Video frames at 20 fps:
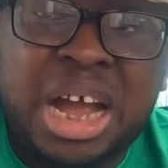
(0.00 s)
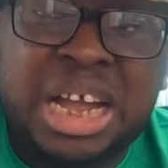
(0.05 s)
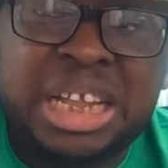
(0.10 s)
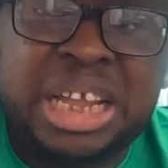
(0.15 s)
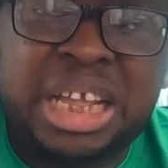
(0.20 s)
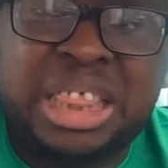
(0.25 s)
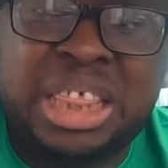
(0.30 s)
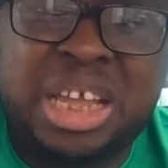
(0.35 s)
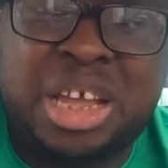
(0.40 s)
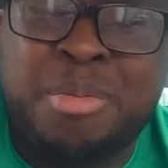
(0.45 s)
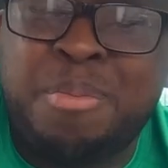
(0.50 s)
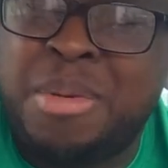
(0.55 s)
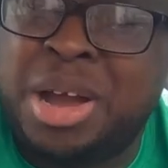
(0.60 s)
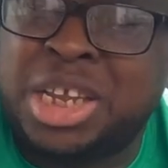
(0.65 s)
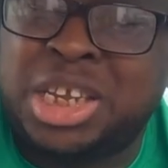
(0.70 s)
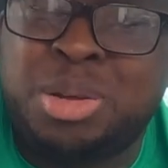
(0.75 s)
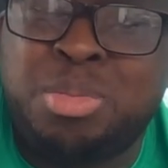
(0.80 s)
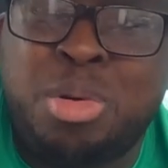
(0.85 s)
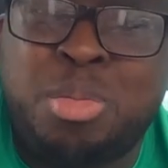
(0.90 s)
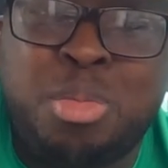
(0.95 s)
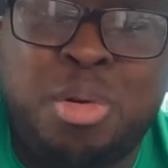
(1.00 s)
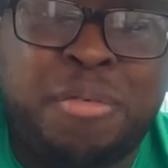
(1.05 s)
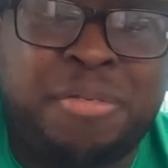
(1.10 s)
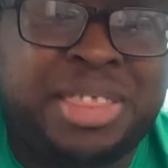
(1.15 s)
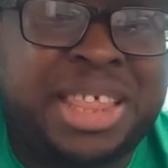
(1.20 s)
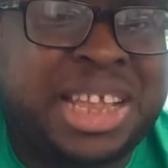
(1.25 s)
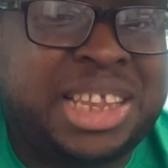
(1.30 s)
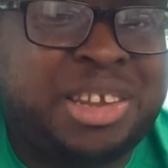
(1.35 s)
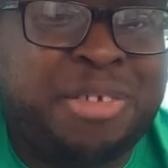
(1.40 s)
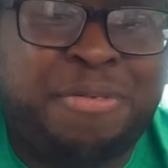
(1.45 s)
And I think maximum of
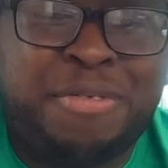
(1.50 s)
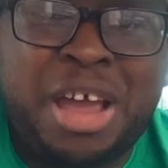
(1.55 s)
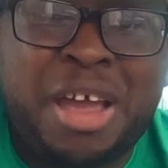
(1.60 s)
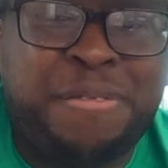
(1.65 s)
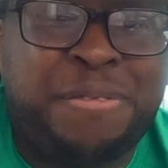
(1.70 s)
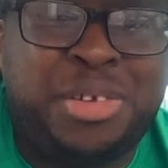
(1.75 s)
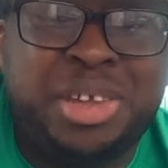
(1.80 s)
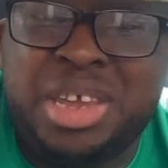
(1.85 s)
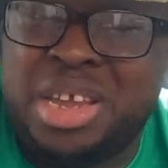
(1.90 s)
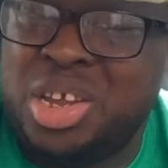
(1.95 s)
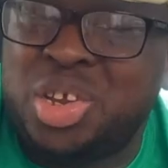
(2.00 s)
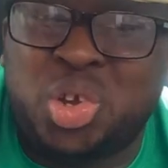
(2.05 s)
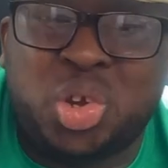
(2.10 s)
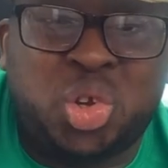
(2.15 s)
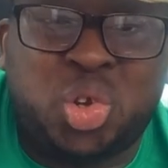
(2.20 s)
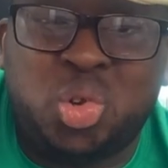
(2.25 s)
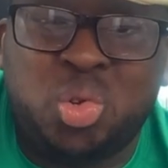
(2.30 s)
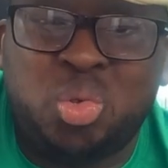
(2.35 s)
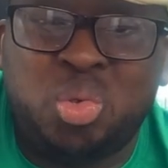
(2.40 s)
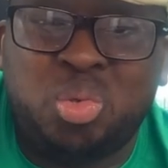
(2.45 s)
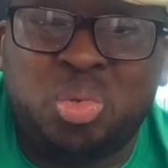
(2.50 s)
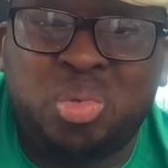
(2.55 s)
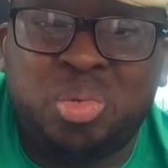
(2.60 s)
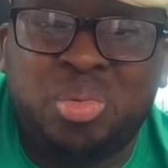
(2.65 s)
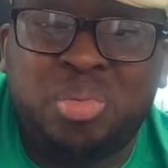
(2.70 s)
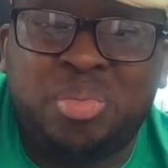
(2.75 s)
35 years or so